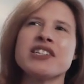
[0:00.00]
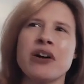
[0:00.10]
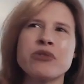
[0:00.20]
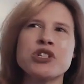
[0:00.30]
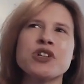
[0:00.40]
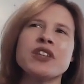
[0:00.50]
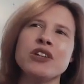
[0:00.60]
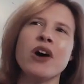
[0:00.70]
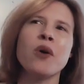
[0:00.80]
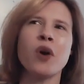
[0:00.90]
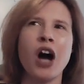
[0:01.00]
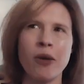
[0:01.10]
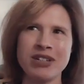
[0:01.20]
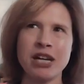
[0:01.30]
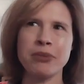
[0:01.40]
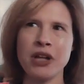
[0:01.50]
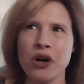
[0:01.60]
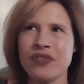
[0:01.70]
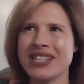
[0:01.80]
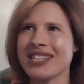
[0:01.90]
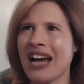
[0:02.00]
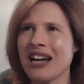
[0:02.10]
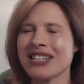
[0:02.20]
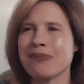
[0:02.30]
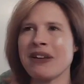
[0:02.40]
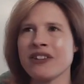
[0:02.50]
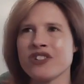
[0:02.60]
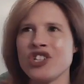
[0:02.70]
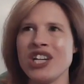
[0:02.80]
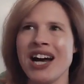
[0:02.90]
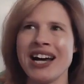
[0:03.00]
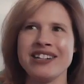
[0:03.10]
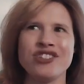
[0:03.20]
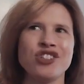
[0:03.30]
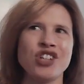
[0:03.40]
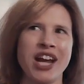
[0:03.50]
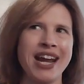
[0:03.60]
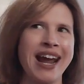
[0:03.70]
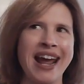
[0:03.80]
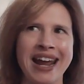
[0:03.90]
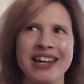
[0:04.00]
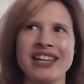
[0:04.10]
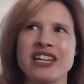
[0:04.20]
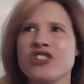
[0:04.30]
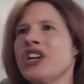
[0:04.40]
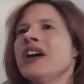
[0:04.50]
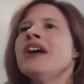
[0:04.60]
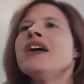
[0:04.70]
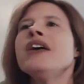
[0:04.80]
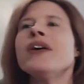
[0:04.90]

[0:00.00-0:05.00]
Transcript: so I'm sure that you all will comment down below if it's not spelled G I J A Gija